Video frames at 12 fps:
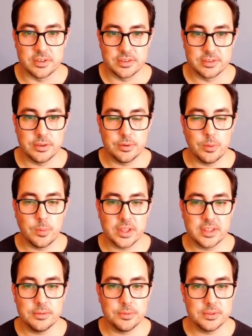So what
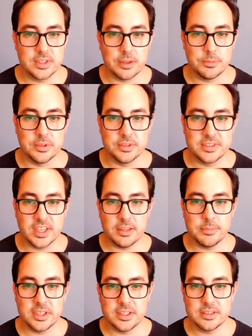that will tell
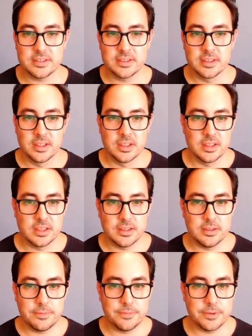me is the
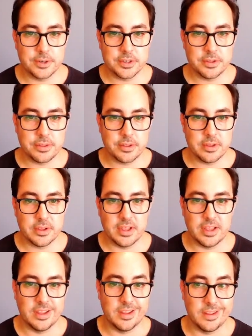first
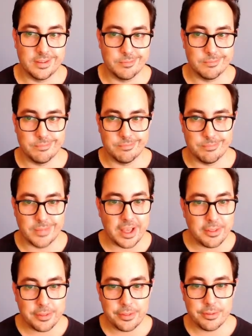
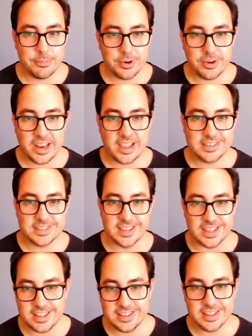month, more or less, the
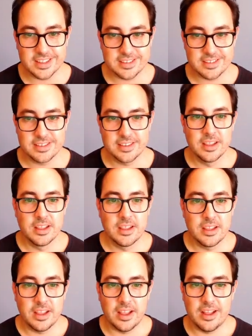index
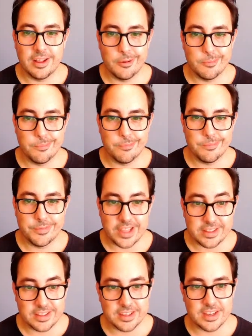that
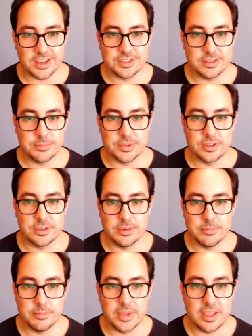the customer
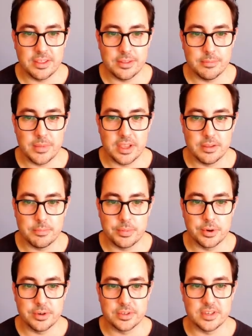made a
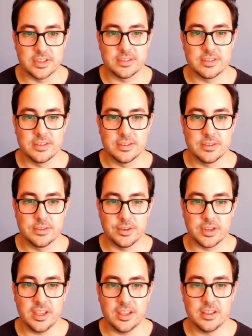purchase.
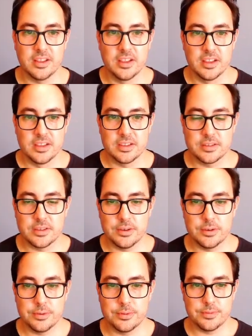Okay,
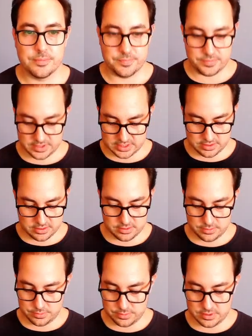so let's
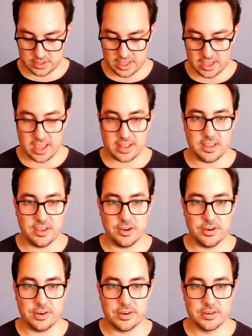do head
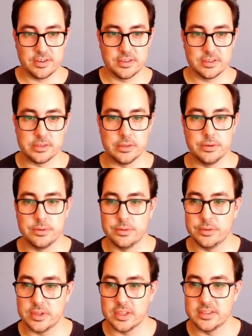here, so
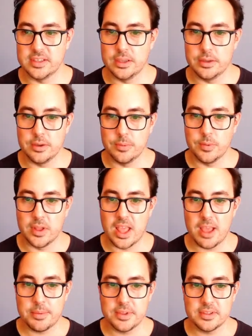you can see what
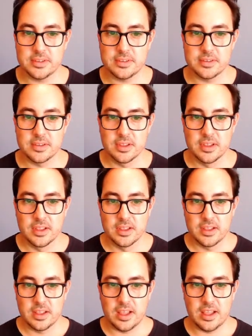happens,
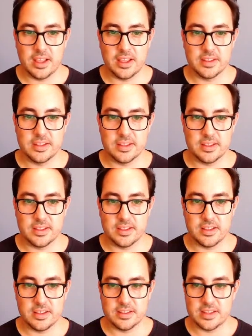and
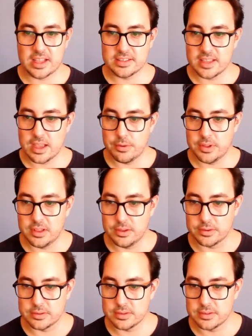that's how it
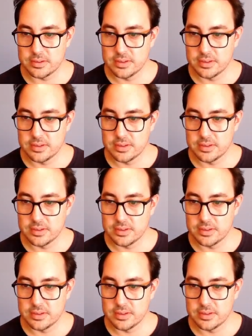looks.